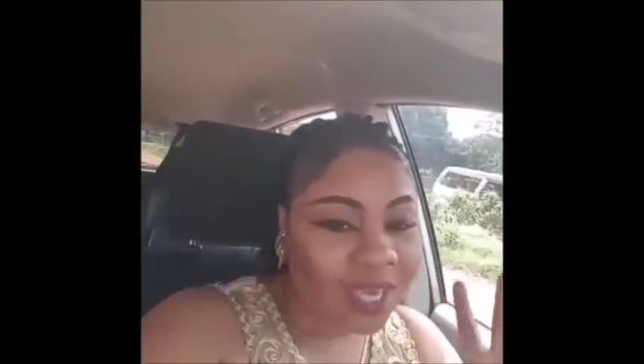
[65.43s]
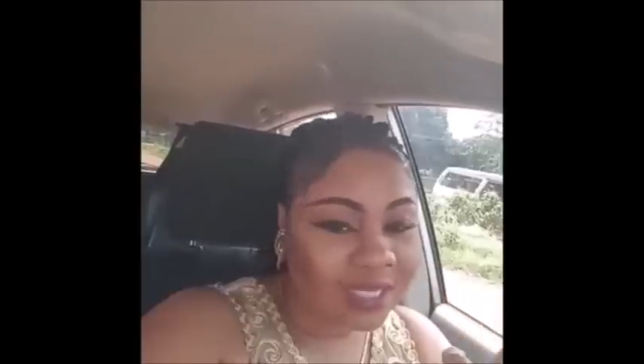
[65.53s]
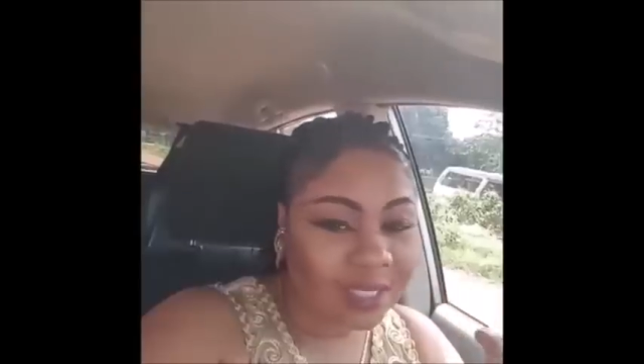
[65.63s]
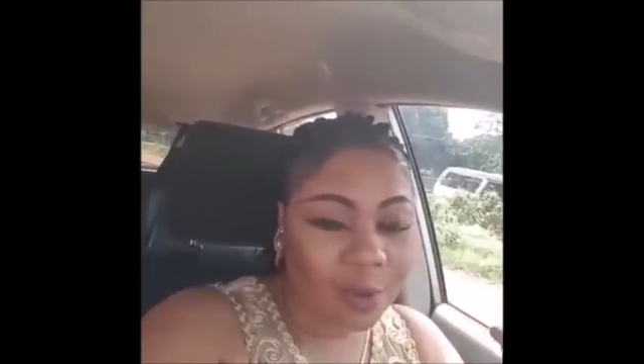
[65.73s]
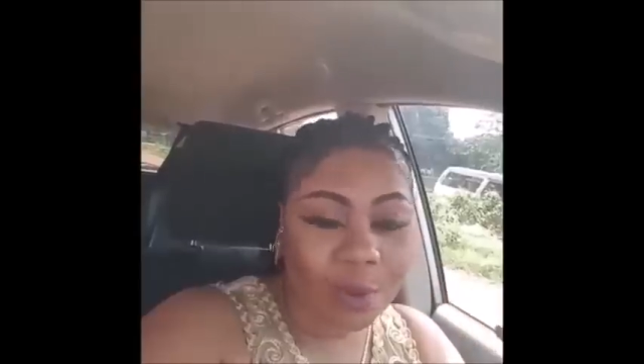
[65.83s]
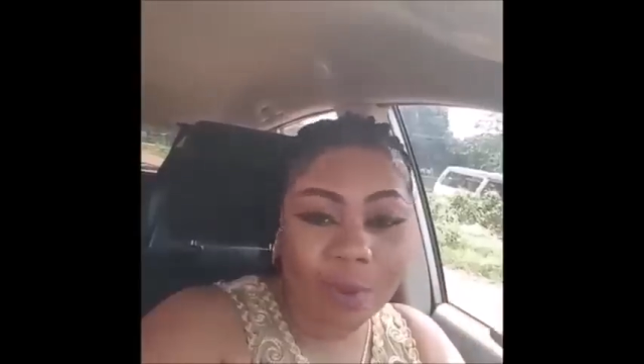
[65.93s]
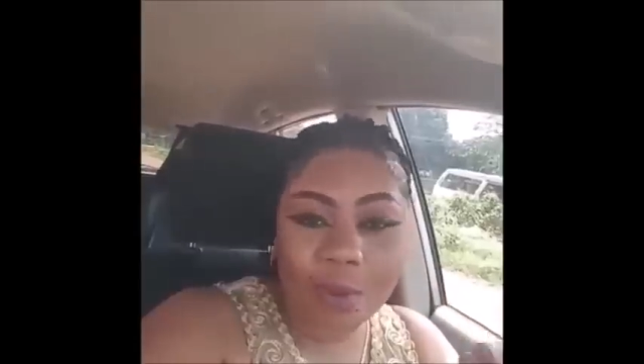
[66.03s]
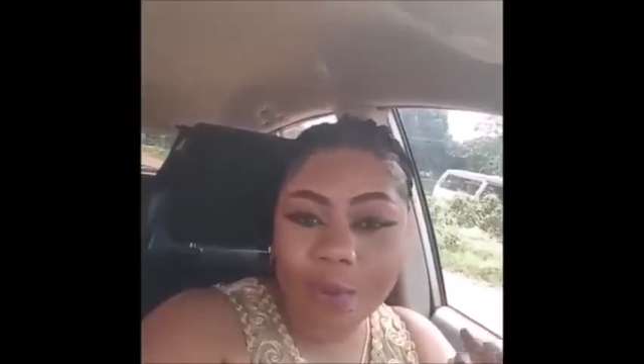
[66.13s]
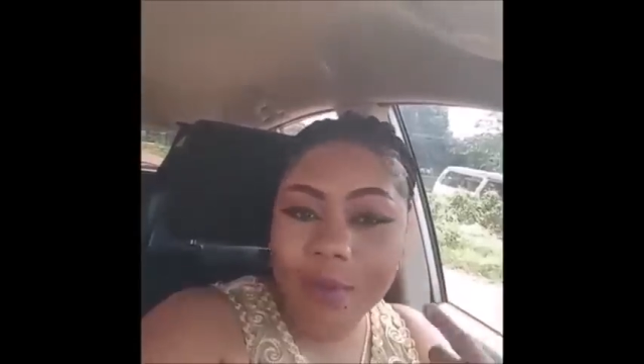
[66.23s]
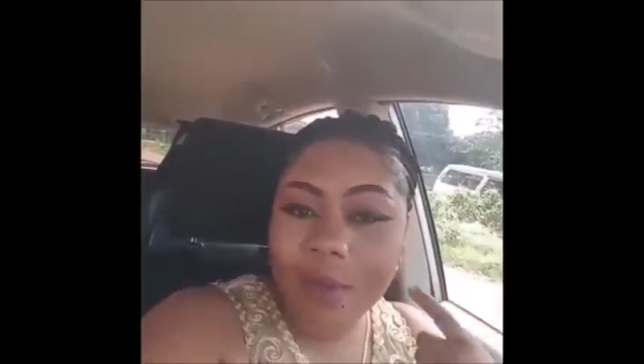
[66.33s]
when you have
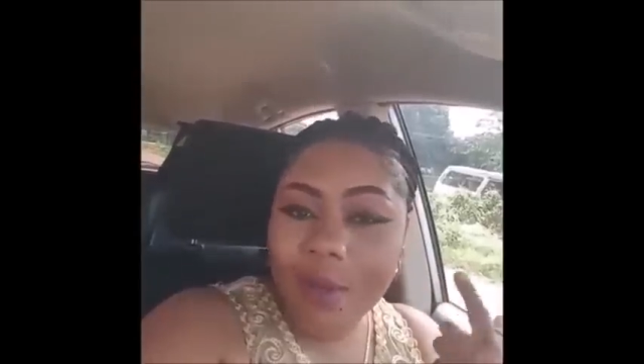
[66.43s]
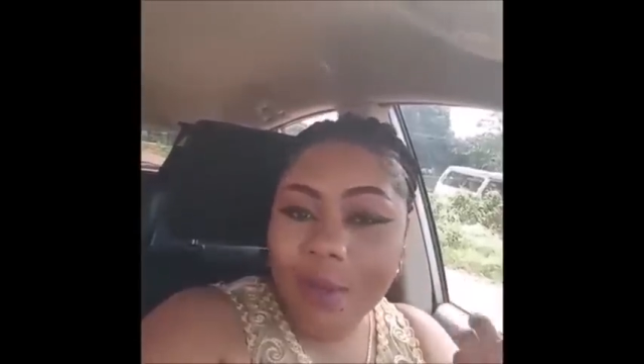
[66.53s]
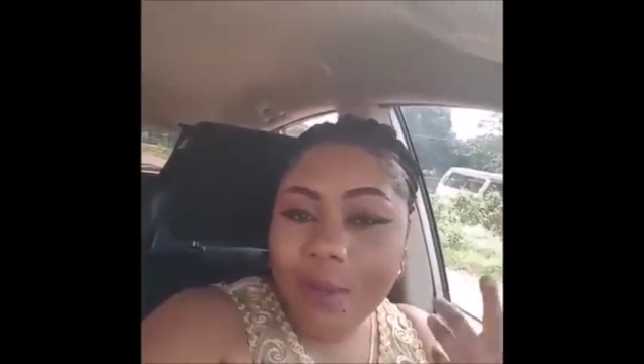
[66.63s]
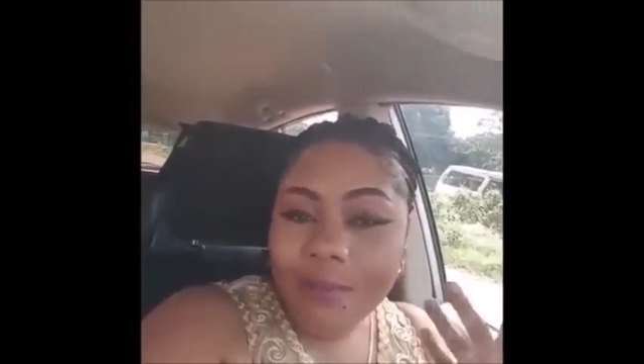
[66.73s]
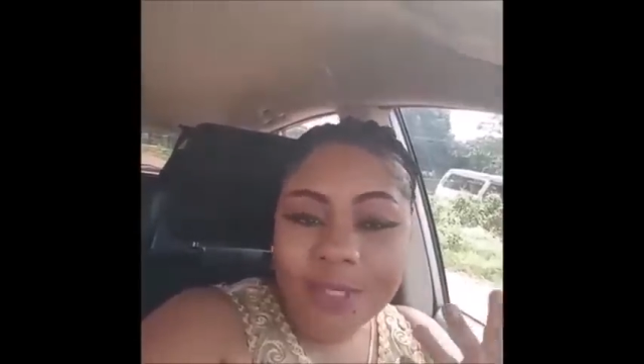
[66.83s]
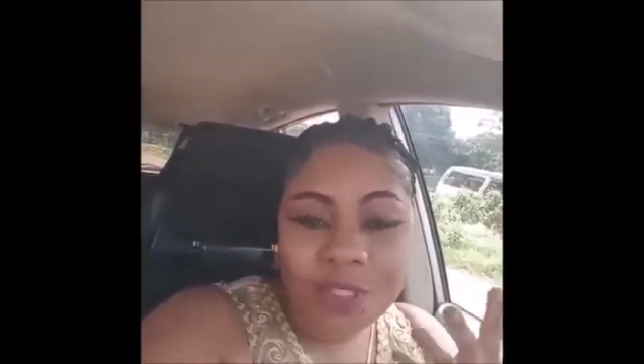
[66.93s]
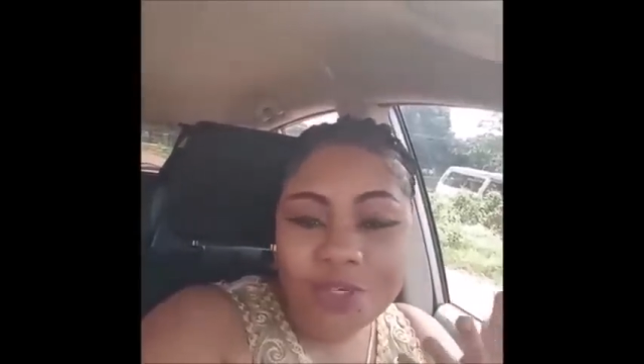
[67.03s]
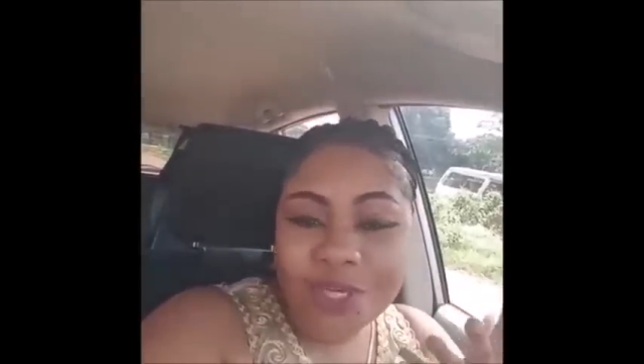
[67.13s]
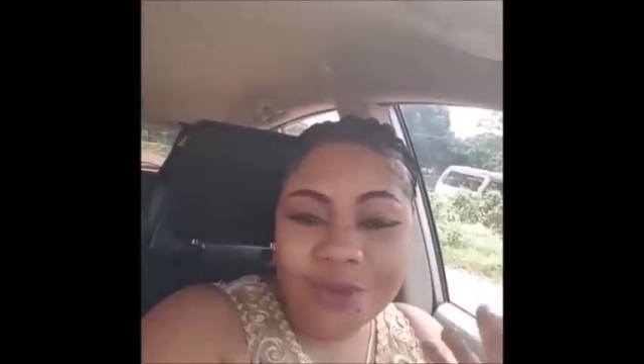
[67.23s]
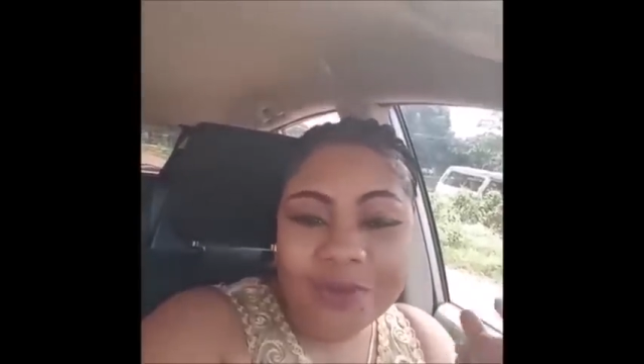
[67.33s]
a
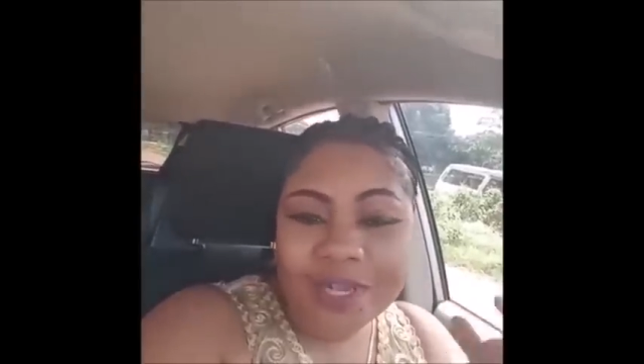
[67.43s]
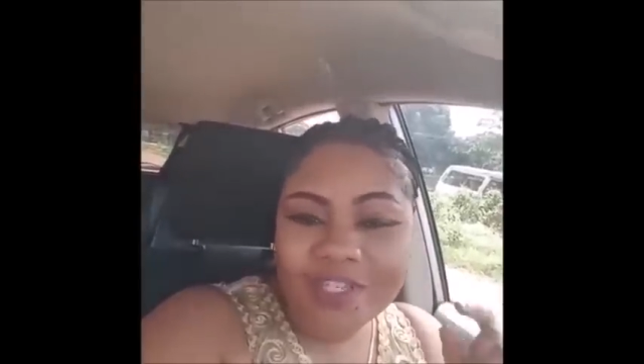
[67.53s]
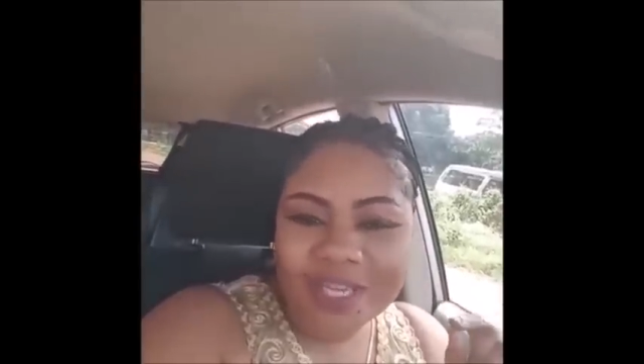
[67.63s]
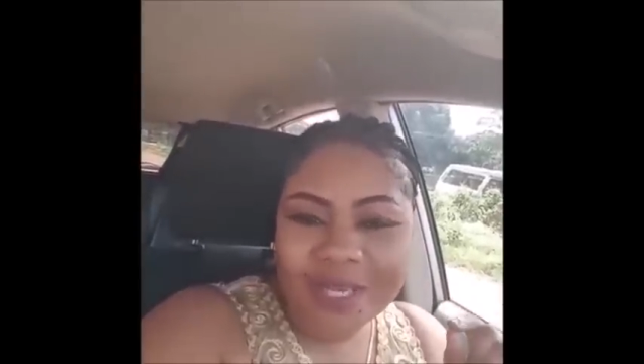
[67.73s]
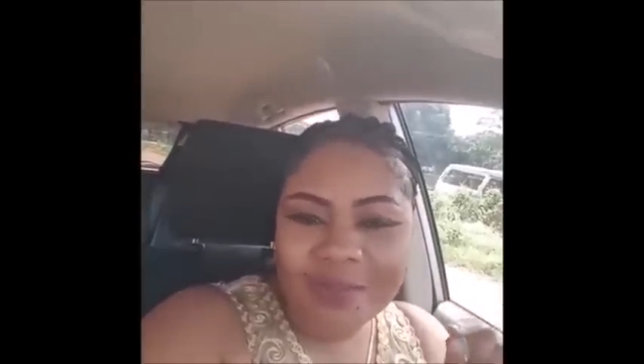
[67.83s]
machine crunch,